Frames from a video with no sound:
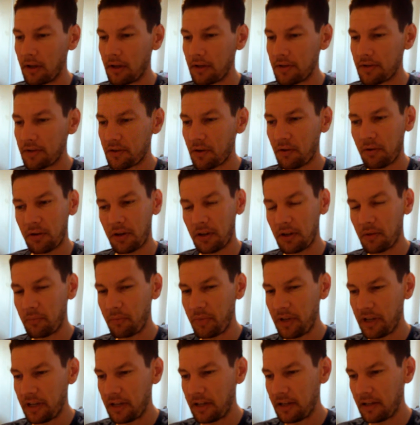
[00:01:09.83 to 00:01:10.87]
soaking the
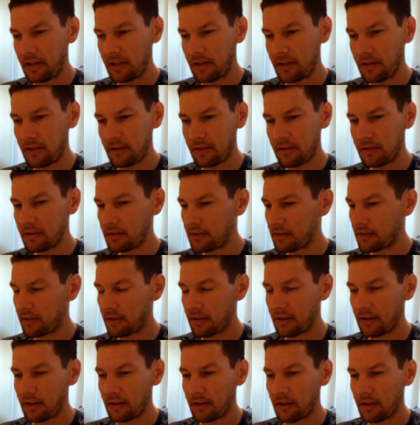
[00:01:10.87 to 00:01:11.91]
beans,
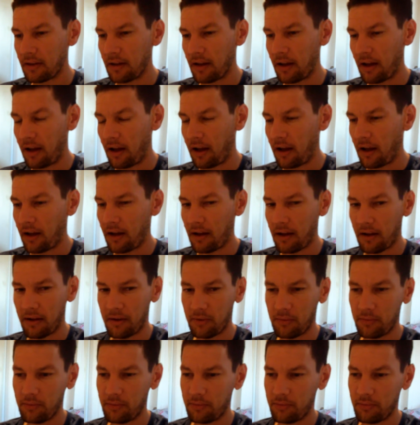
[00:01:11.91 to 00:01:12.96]

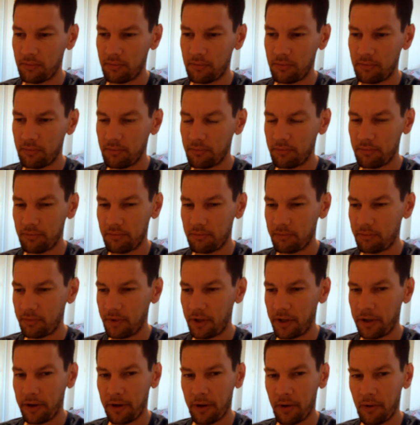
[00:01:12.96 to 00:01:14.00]
uh,
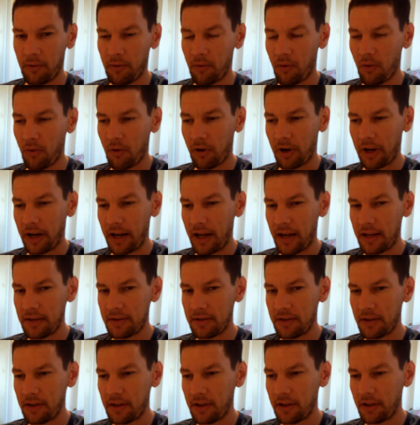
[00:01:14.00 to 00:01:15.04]

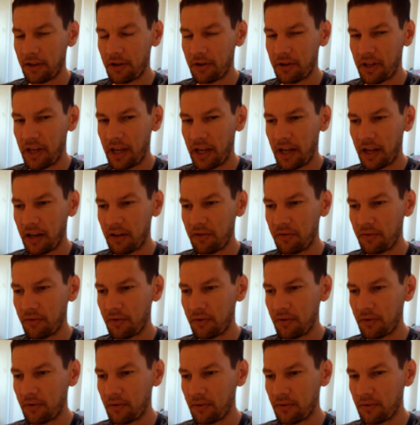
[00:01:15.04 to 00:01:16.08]
organizing your canned
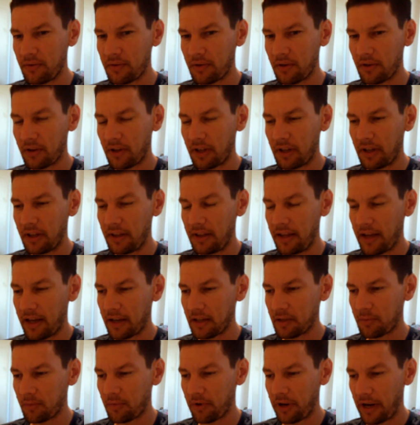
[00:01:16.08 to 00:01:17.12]
foods, looking at the
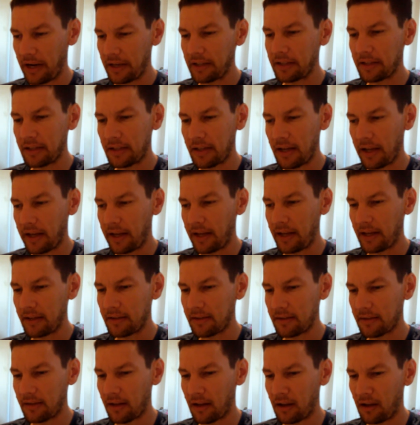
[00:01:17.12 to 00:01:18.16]
expiration
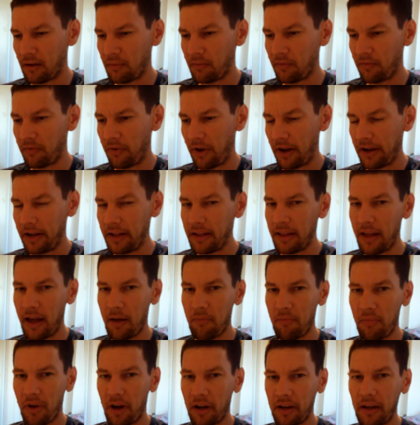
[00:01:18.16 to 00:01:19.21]
dates, finding
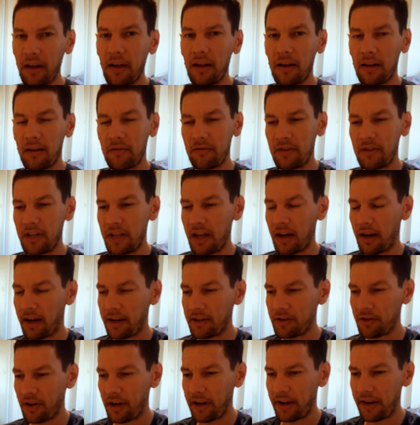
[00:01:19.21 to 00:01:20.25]
that bucket of
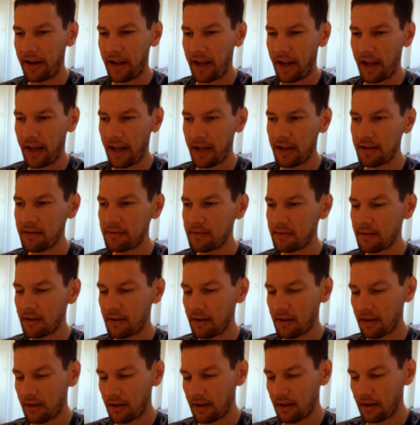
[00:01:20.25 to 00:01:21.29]
dehydrated eggs,
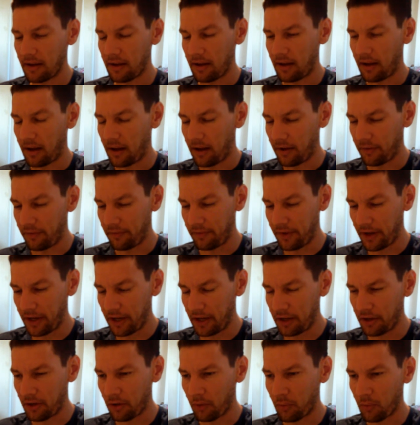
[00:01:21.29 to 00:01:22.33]

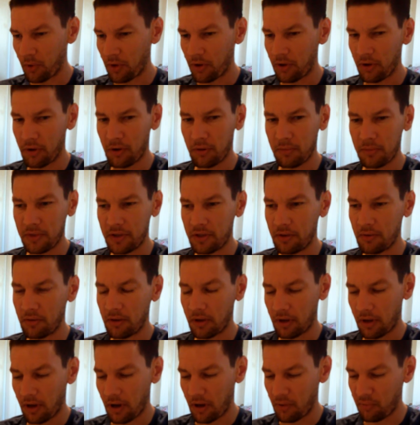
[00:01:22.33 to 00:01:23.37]
feeding your worms, doing the
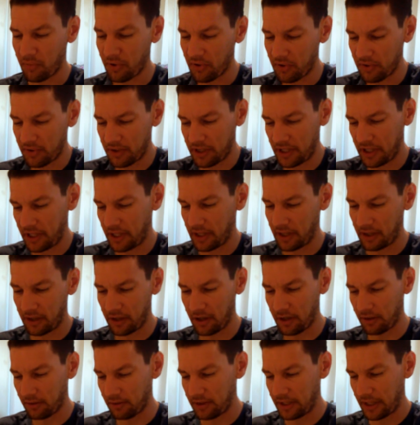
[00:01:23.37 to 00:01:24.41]
composting,
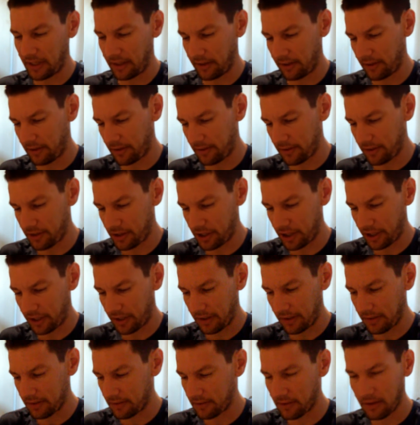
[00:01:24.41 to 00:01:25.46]
taking care of the
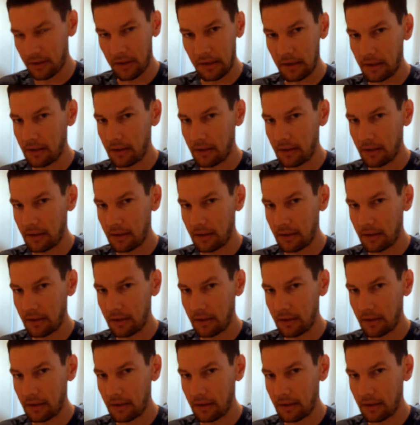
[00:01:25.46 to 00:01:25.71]
chickens.